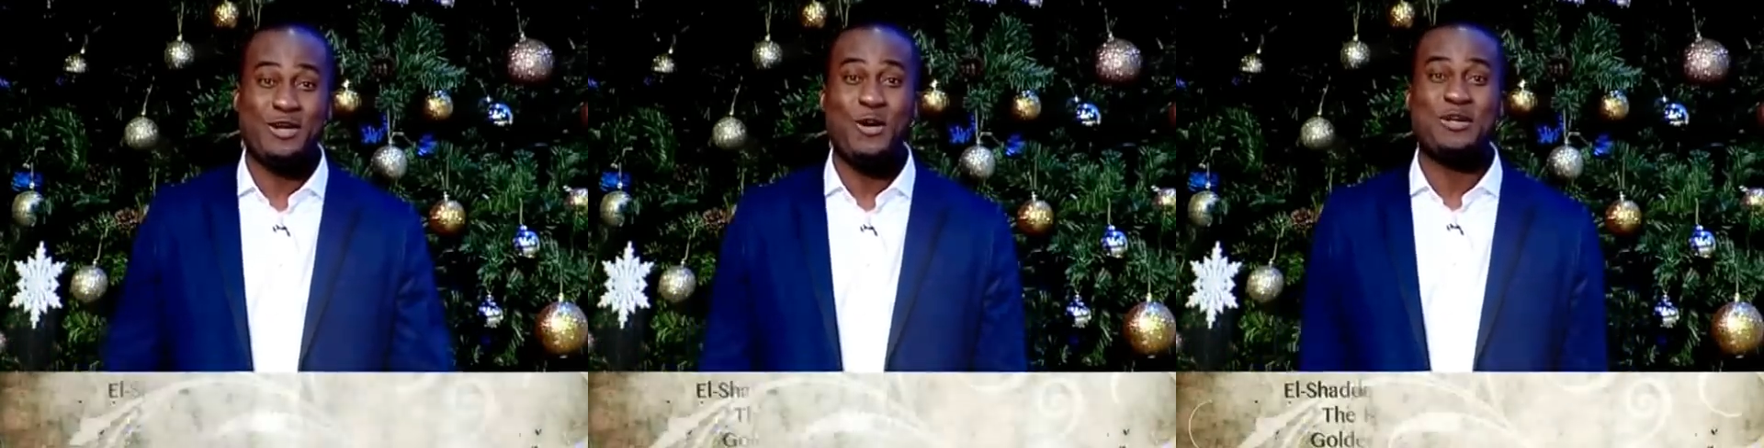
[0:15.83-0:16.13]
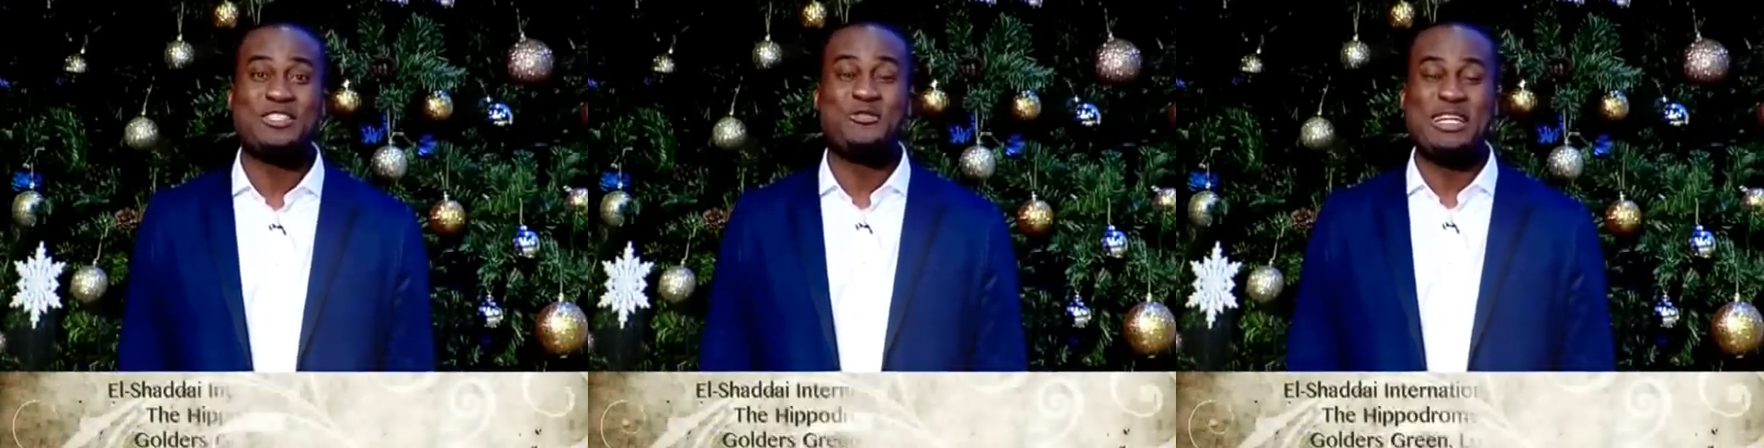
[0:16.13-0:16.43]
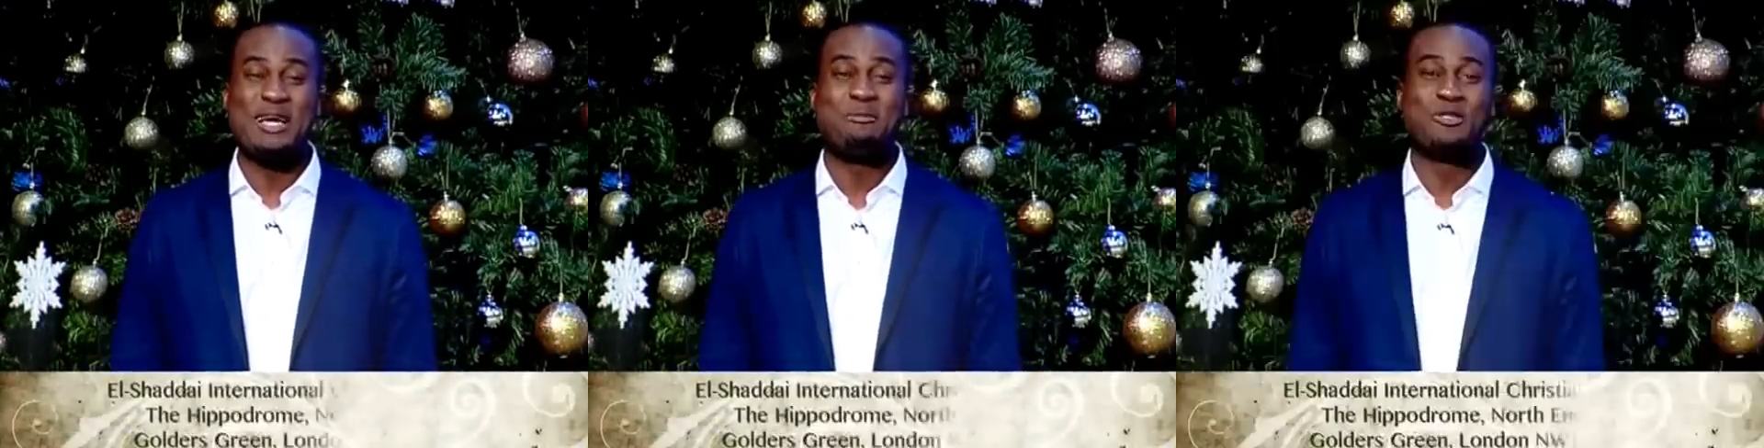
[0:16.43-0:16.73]
Golders
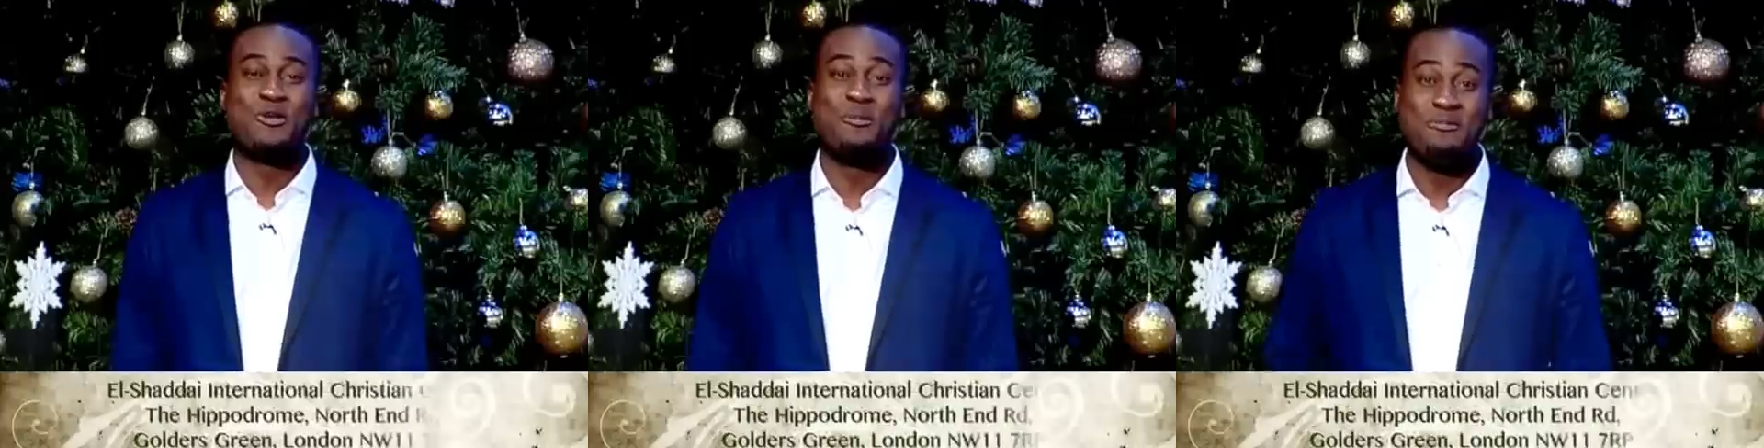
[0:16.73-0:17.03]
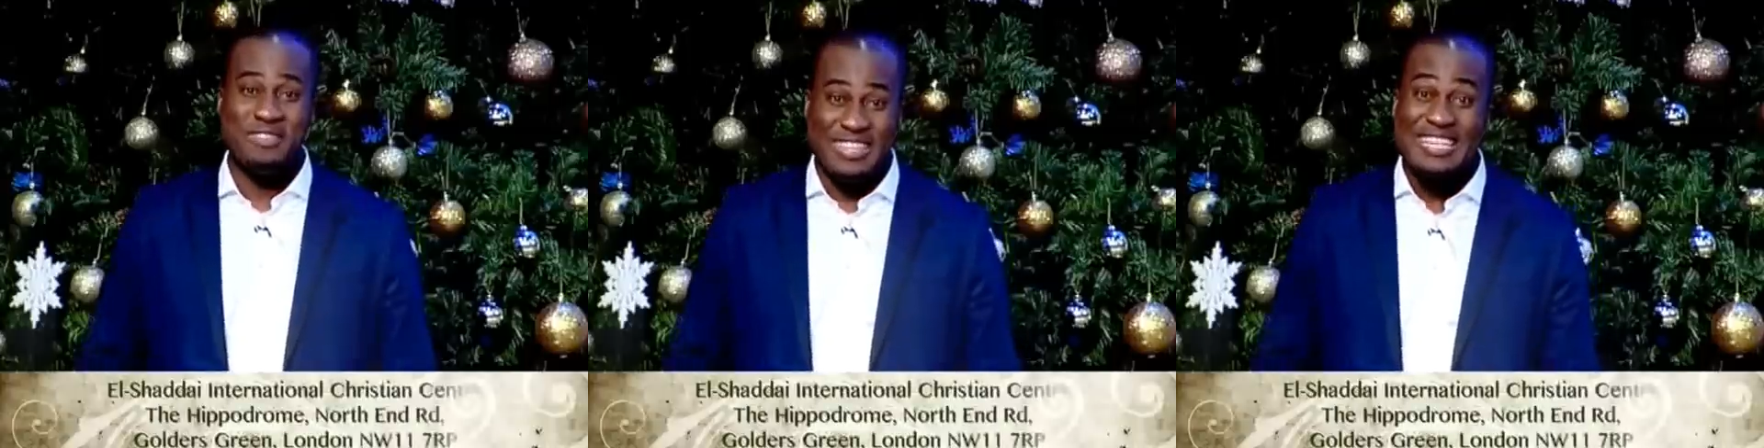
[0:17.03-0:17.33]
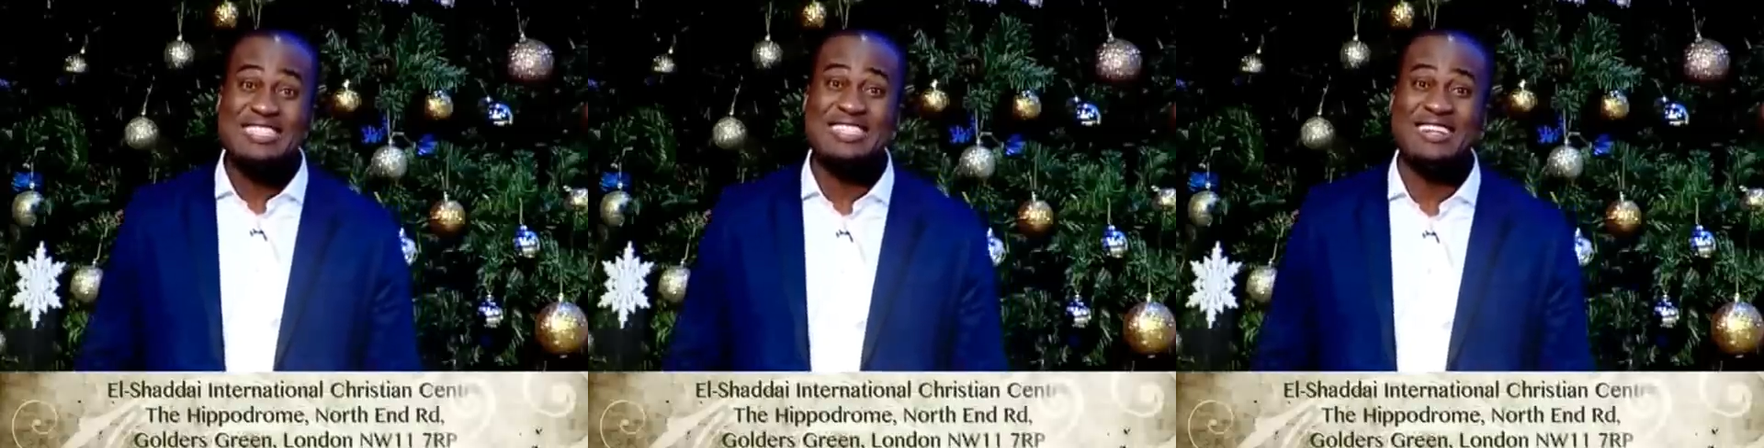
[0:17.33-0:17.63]
Green Hippodrome,
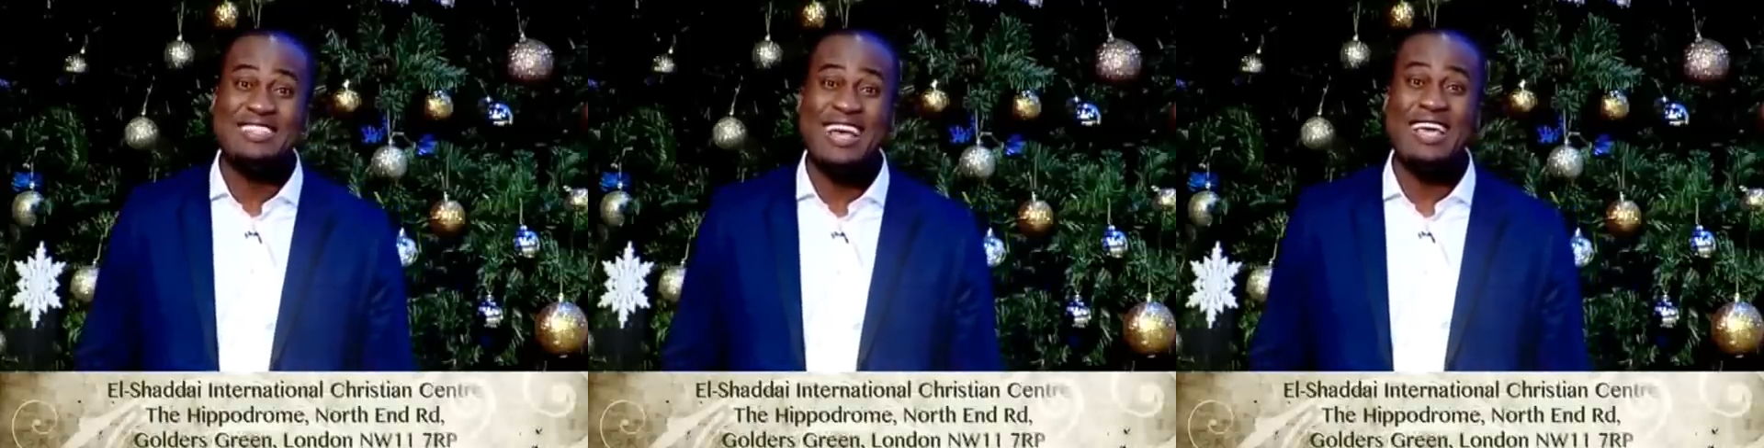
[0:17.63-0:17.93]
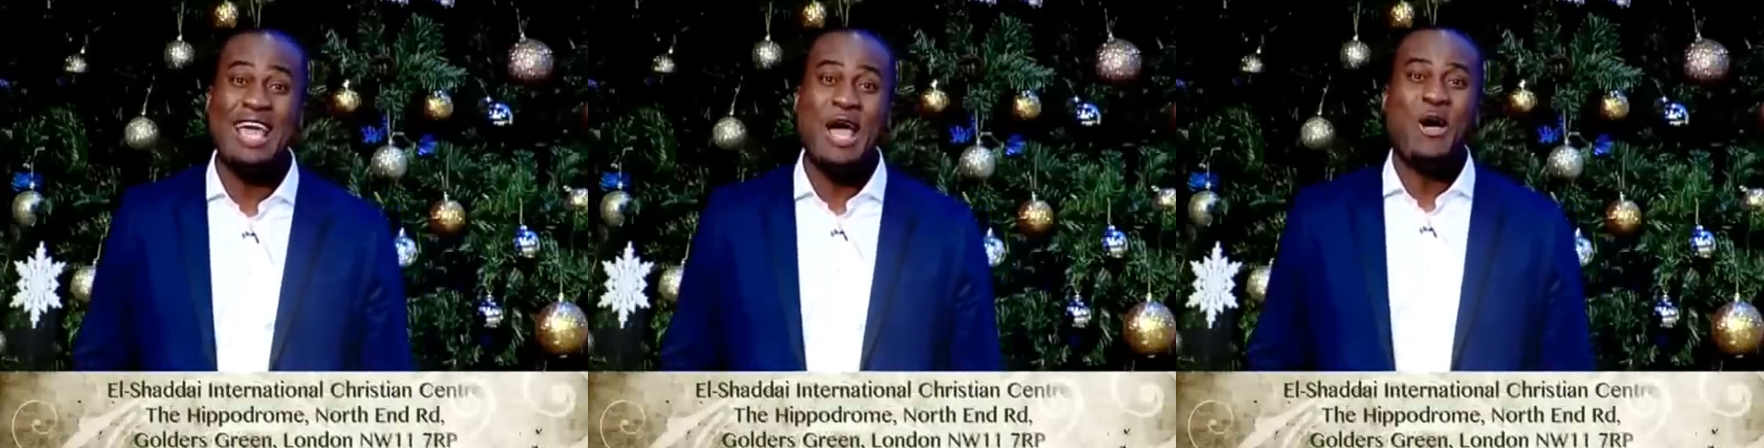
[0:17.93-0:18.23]
this Sunday,